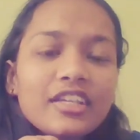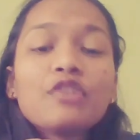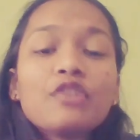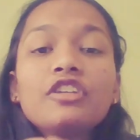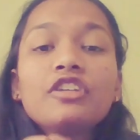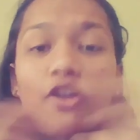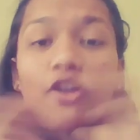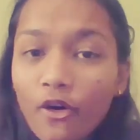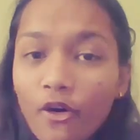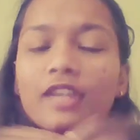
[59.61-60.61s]
We
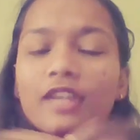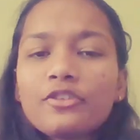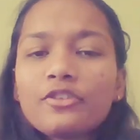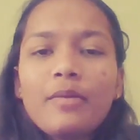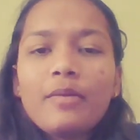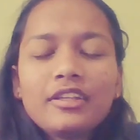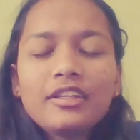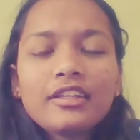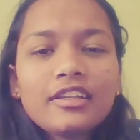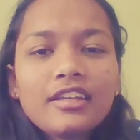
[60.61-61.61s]
all are programming.
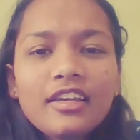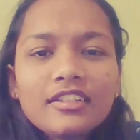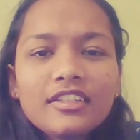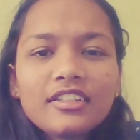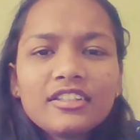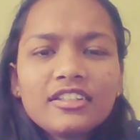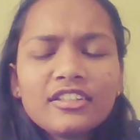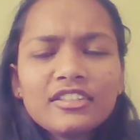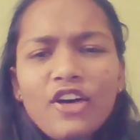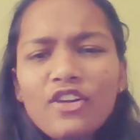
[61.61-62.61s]

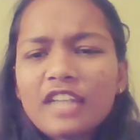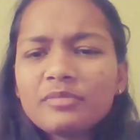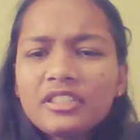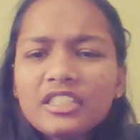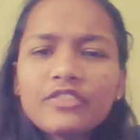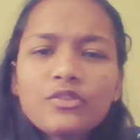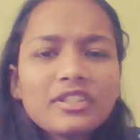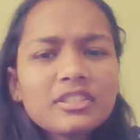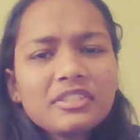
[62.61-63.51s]
Now let me give you some